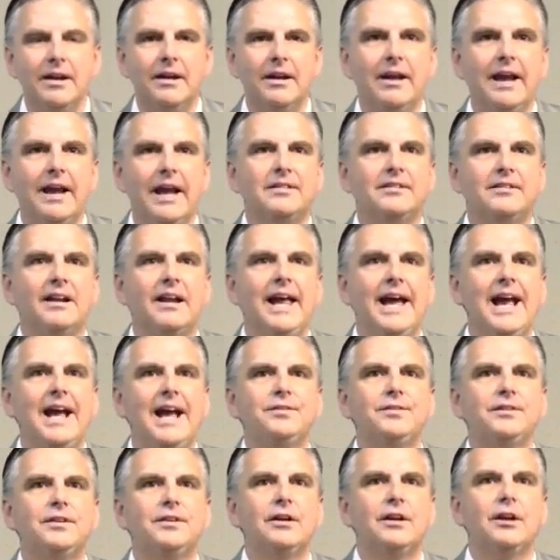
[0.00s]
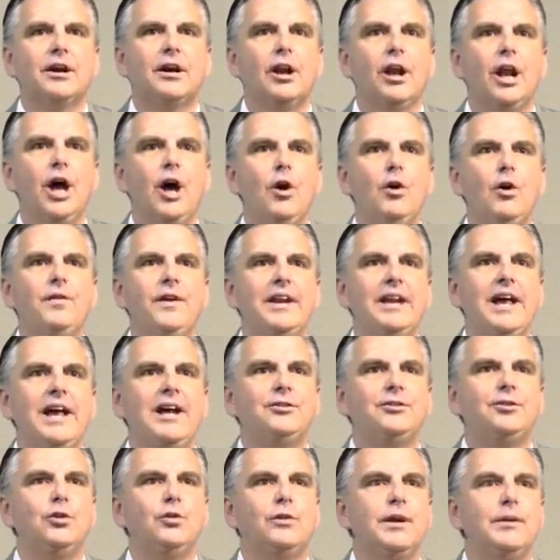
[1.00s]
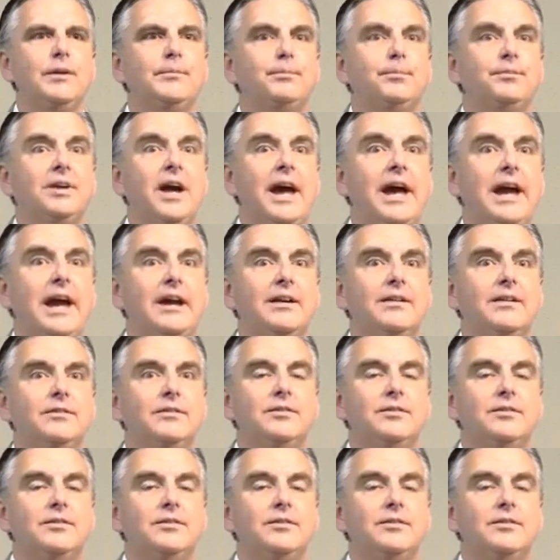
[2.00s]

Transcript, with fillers: as less clothing as you can take,